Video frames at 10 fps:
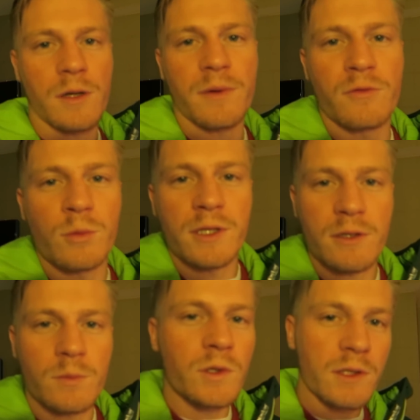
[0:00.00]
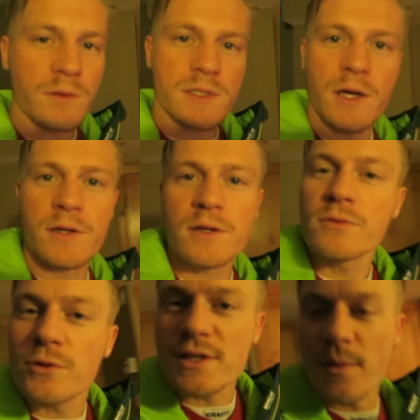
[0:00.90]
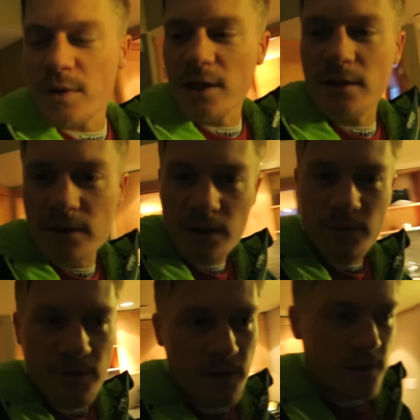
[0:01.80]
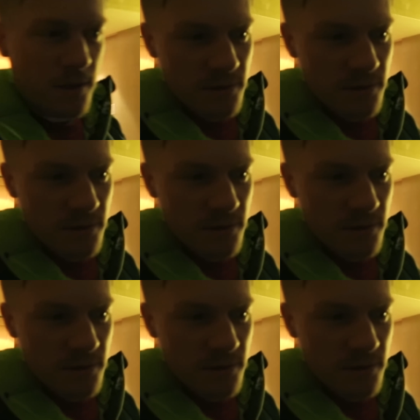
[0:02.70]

What up everybody, good morning, what's going on, what's happening? Give me some good